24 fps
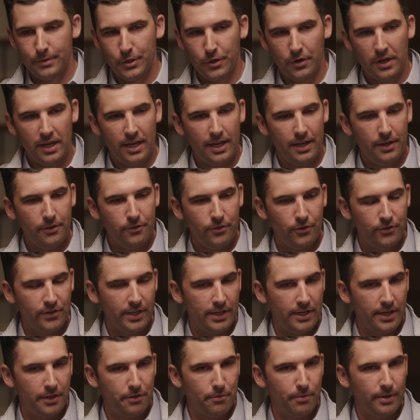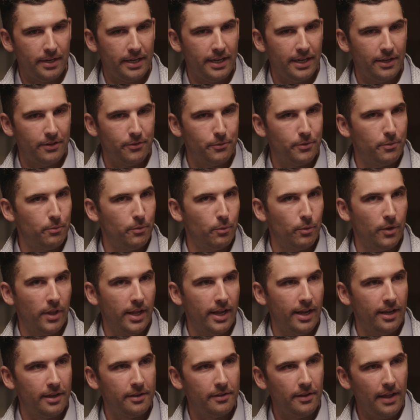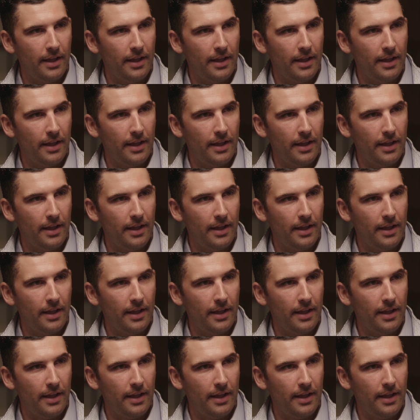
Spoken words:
Your kids, you said you had 3 kids. Were they